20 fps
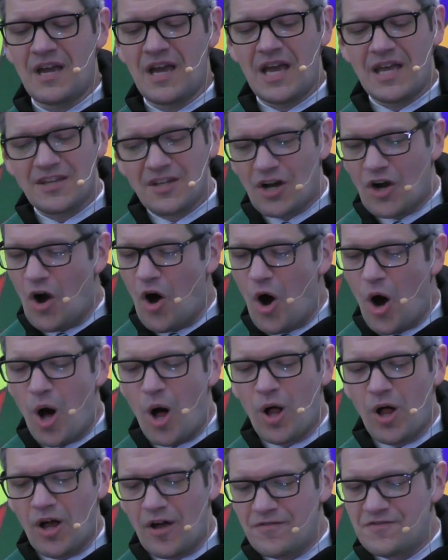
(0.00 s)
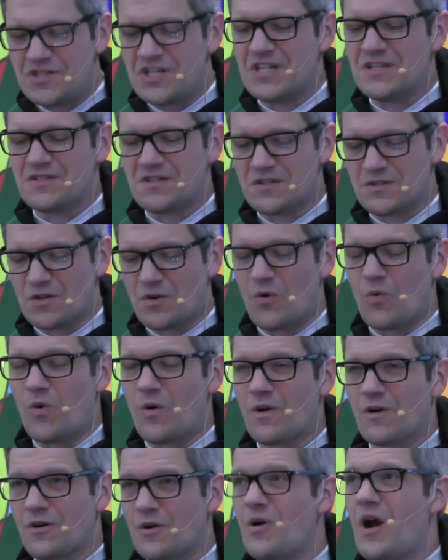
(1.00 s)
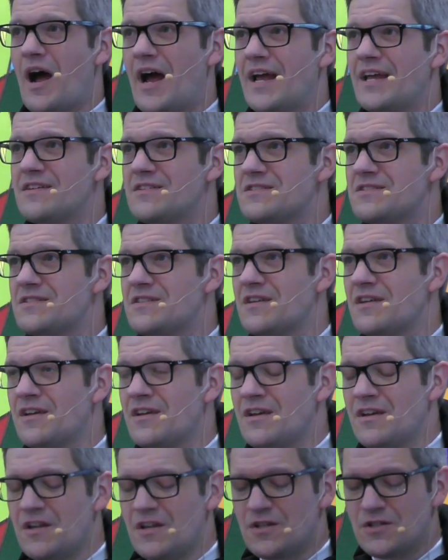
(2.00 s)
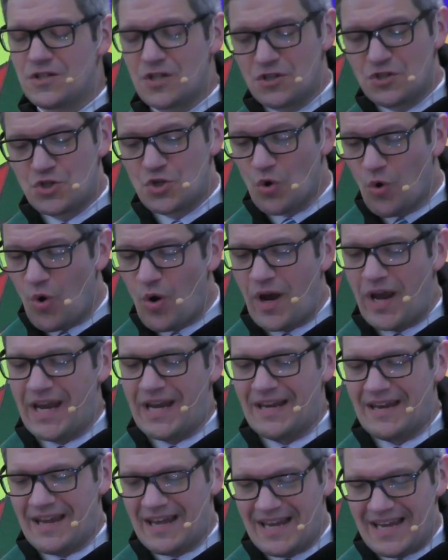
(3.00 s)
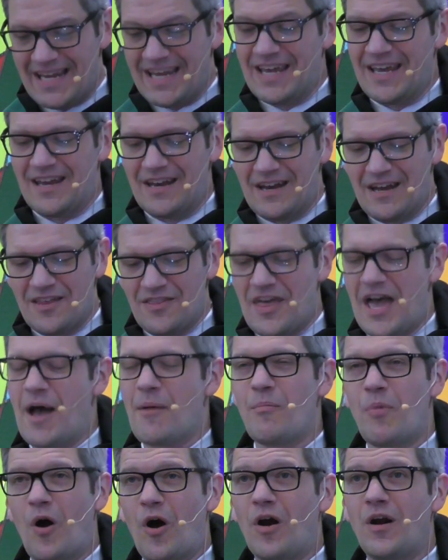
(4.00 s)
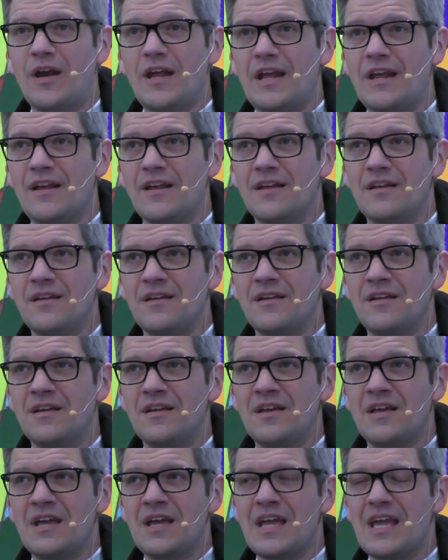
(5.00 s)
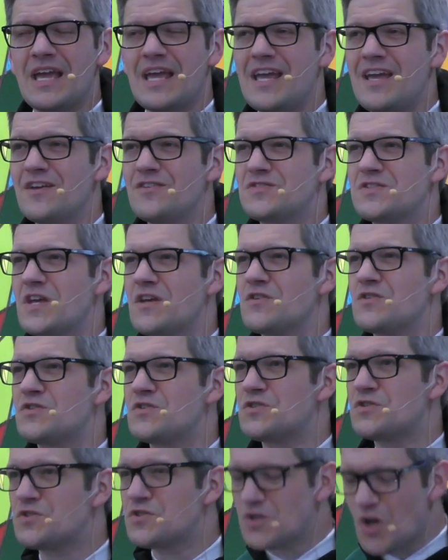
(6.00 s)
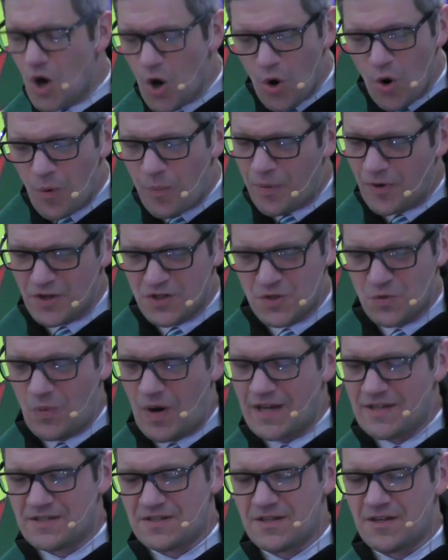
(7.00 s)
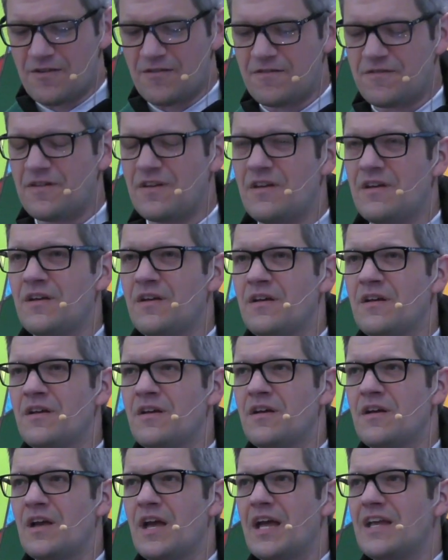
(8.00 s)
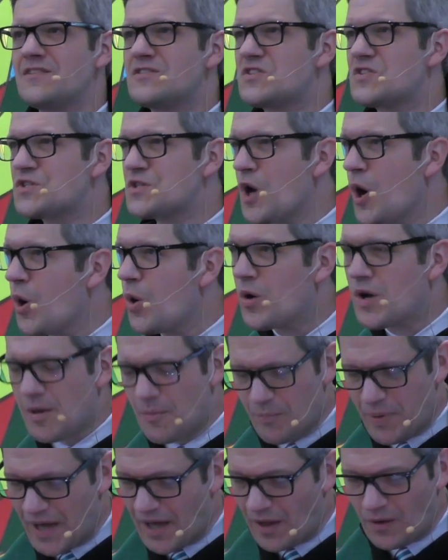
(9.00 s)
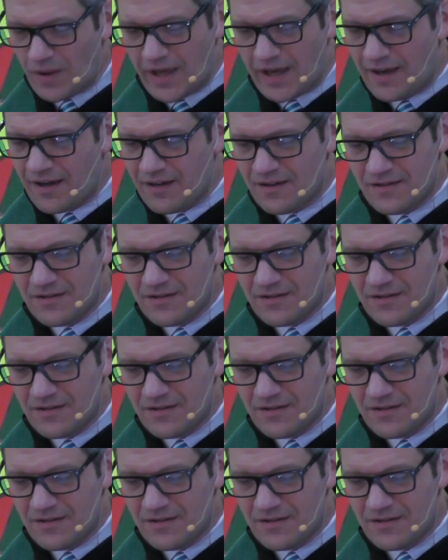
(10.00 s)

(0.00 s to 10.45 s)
And the call of Jesus Christ to join in that party is so persuasive and so compelling